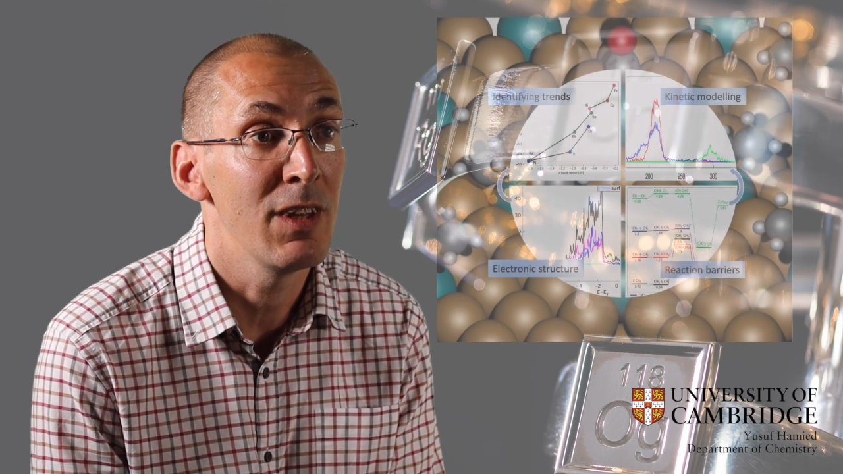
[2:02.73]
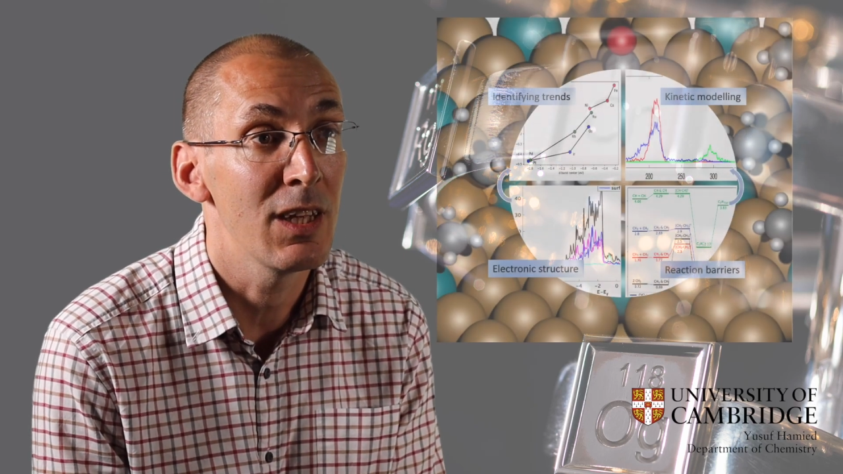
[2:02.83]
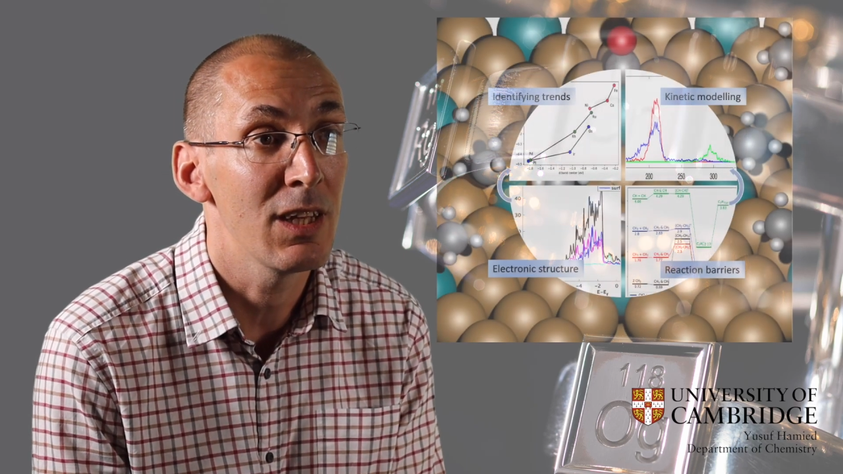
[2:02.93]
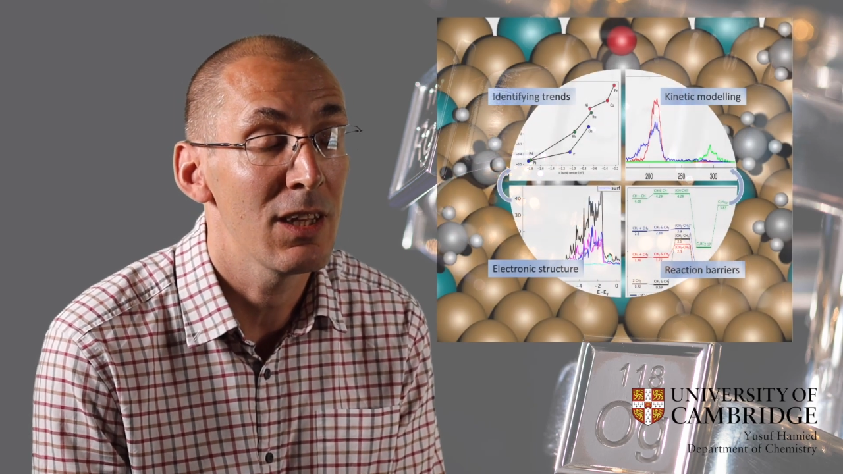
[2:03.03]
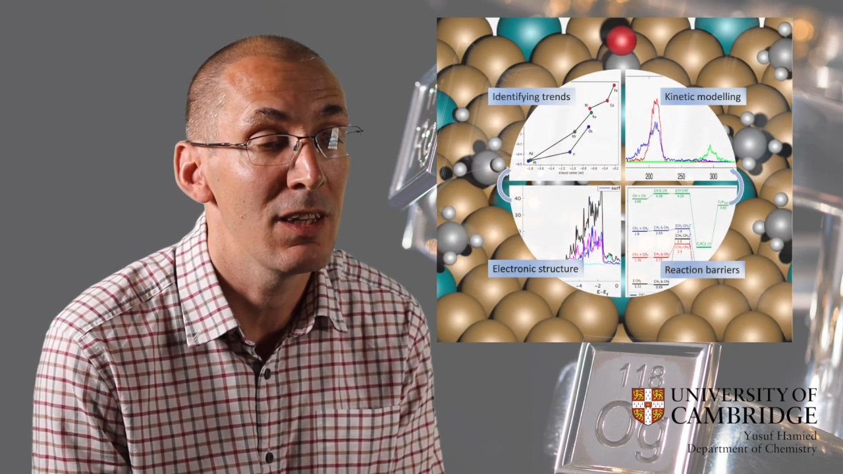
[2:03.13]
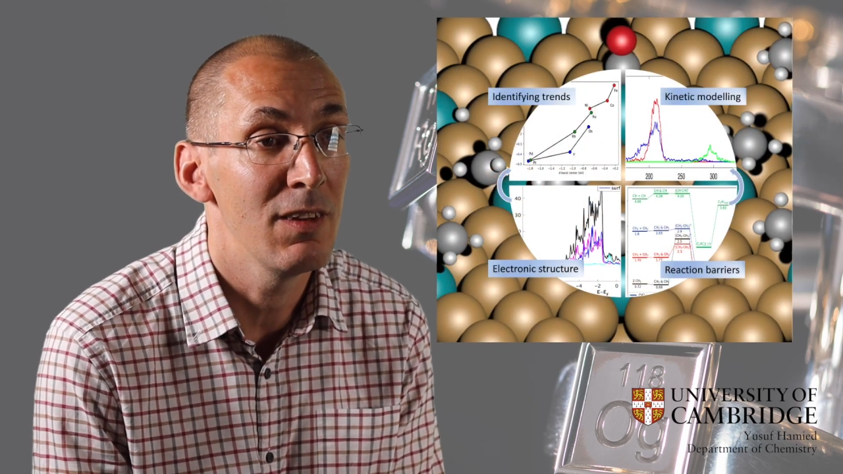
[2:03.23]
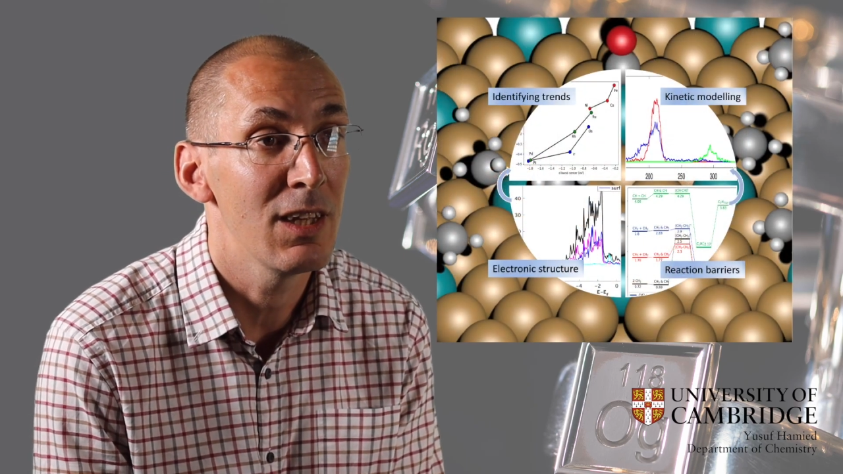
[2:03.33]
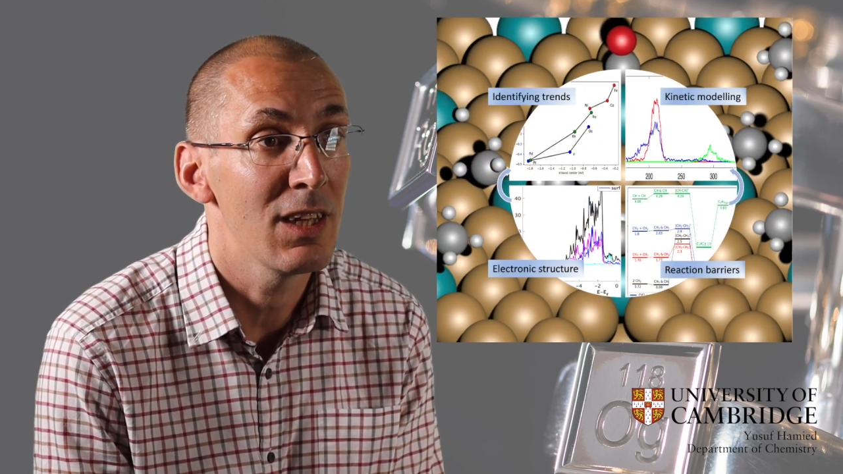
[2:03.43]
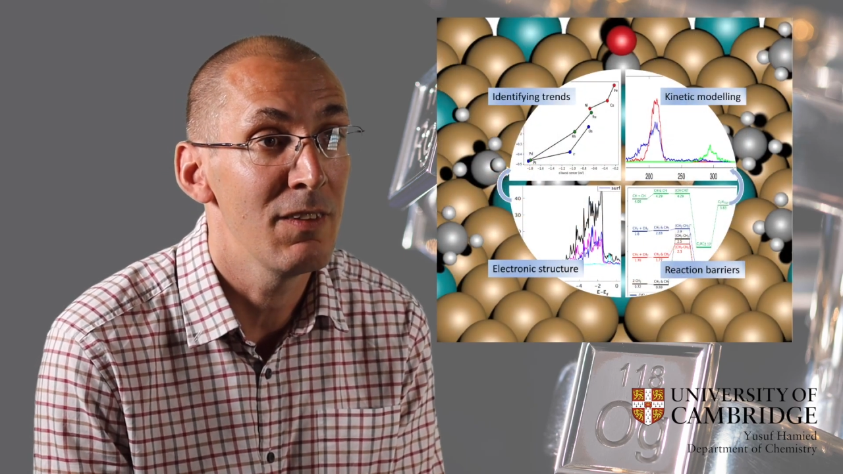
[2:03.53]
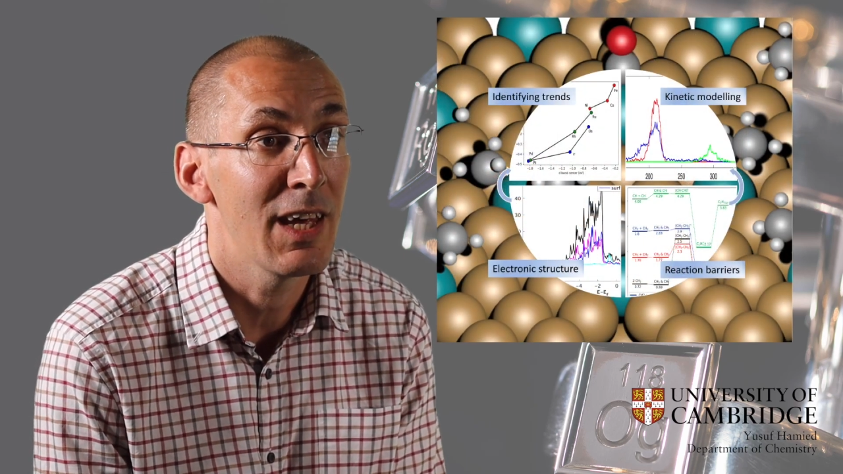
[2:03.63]

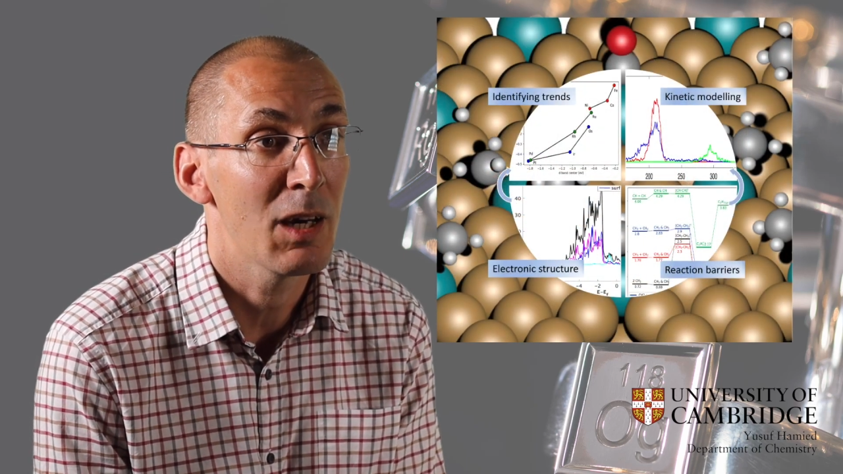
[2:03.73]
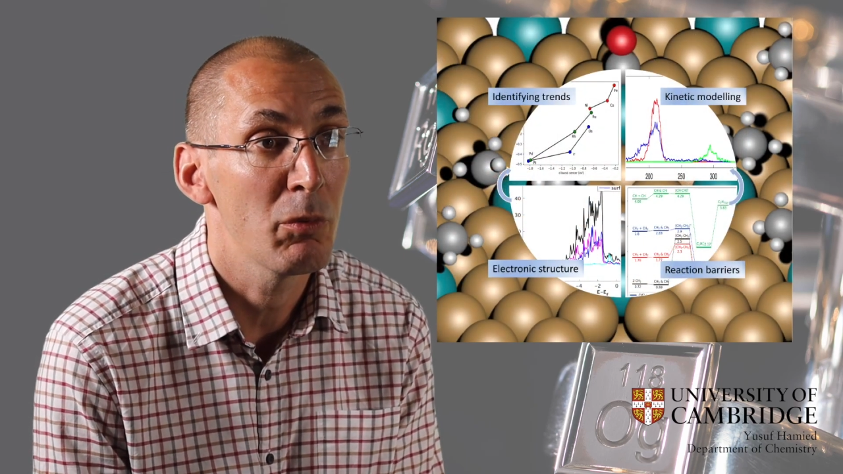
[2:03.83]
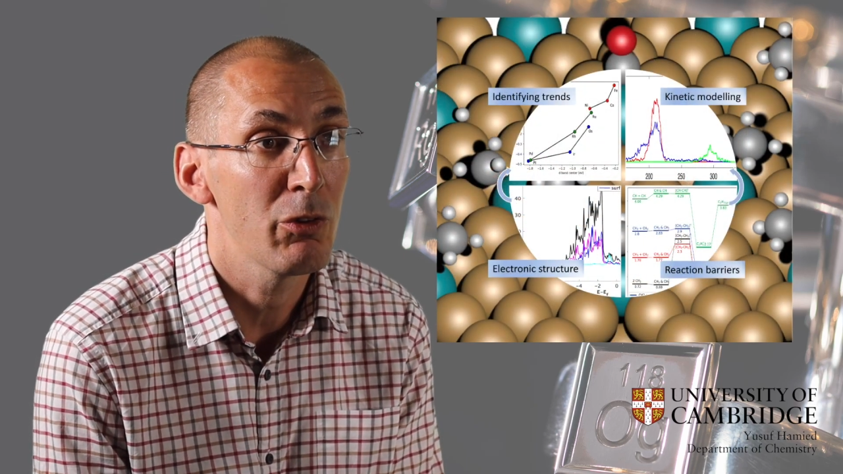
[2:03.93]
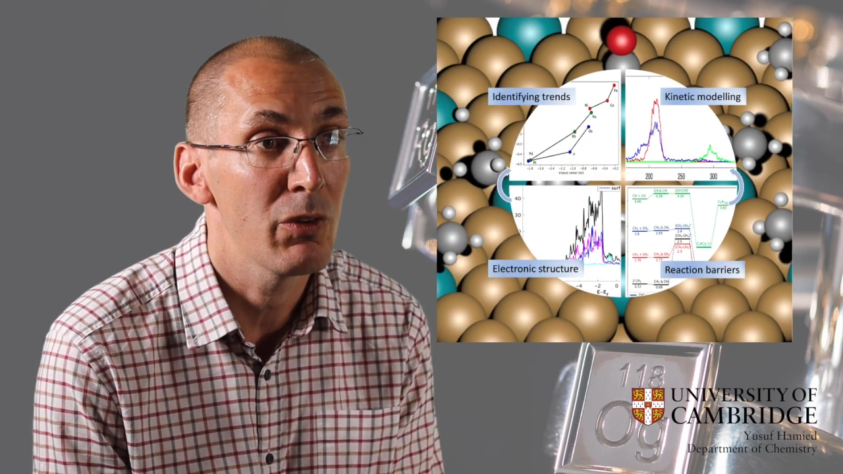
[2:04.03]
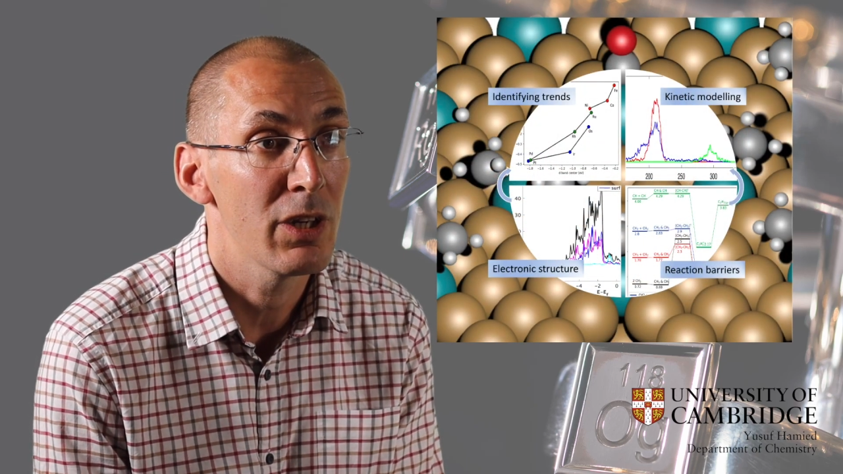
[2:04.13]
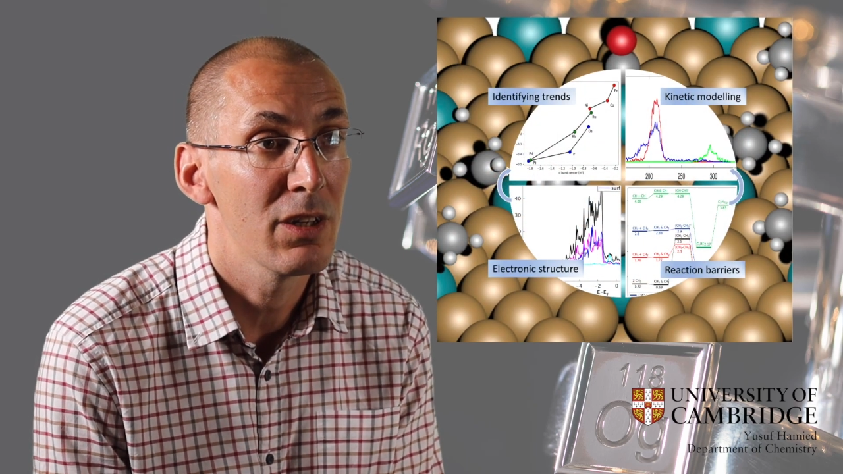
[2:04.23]
the atmosphere.